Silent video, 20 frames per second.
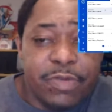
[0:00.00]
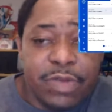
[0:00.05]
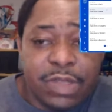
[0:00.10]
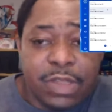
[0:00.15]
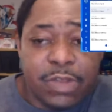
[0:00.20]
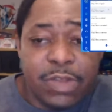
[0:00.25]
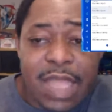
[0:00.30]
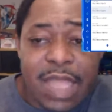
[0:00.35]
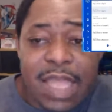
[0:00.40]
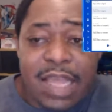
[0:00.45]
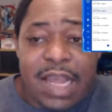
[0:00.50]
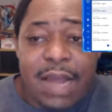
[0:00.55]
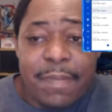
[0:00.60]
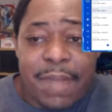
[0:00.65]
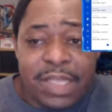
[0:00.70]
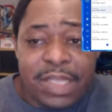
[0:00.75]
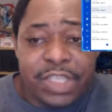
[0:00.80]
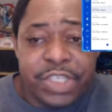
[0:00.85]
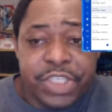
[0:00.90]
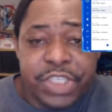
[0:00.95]
With the thing I'm
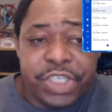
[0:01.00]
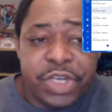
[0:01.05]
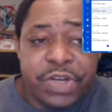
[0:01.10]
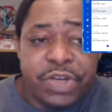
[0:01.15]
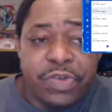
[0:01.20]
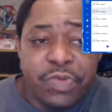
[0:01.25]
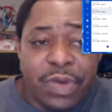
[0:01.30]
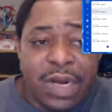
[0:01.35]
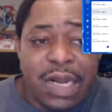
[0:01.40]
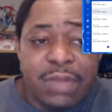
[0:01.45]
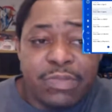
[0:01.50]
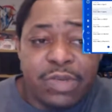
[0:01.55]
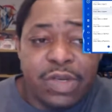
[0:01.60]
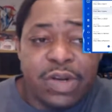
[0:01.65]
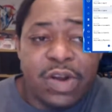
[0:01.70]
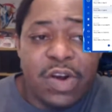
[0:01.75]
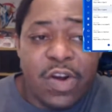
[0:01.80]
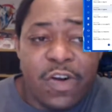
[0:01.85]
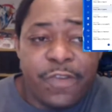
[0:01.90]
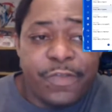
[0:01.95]
about to show you, what I'm
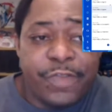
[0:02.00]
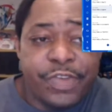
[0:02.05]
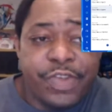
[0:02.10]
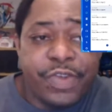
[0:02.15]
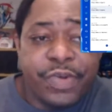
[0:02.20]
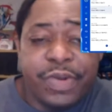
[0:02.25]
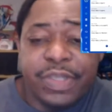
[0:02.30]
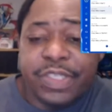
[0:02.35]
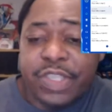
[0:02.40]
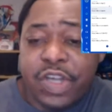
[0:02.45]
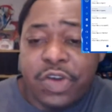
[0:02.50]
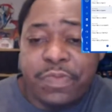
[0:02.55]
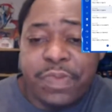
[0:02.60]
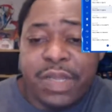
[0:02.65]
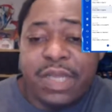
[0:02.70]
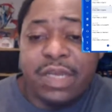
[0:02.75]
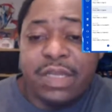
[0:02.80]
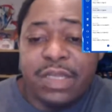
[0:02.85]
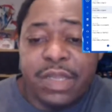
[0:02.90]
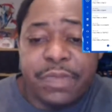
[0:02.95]
going to offer you is going to
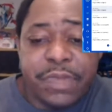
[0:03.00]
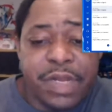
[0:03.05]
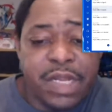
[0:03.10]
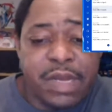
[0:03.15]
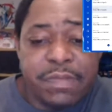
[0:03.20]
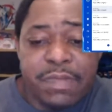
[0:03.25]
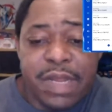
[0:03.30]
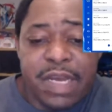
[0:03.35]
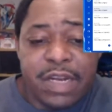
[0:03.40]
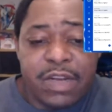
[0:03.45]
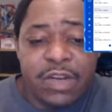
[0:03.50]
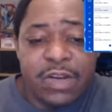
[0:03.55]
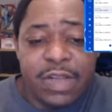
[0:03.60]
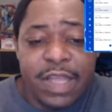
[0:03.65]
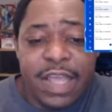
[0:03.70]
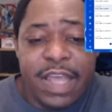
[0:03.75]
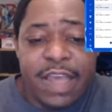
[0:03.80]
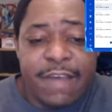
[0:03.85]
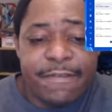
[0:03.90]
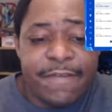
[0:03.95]
be unlimited. I'm not going
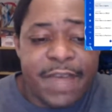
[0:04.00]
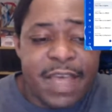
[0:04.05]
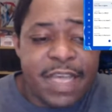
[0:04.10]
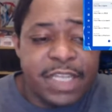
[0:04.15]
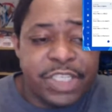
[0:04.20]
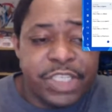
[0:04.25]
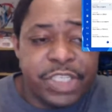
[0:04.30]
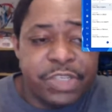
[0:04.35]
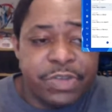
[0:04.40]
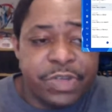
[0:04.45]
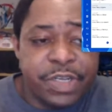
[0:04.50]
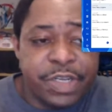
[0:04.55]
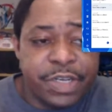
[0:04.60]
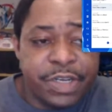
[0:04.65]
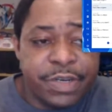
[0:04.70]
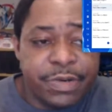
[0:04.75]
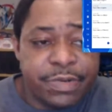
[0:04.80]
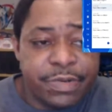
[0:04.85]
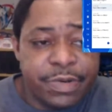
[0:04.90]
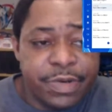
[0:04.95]
to half-ass you
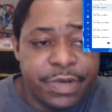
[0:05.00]
here.